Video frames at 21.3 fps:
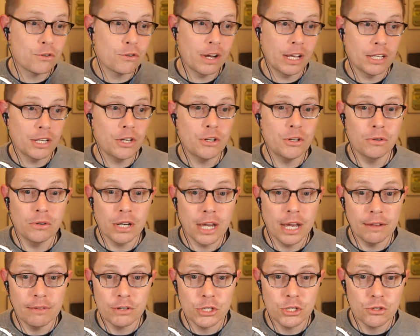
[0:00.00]
trying to do
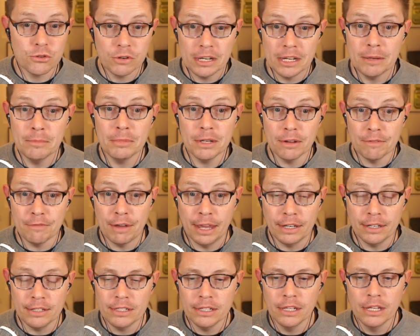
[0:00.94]
kind of a streamed
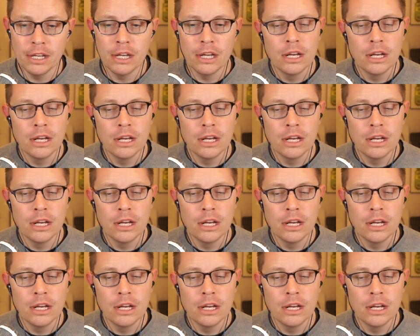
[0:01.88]
event.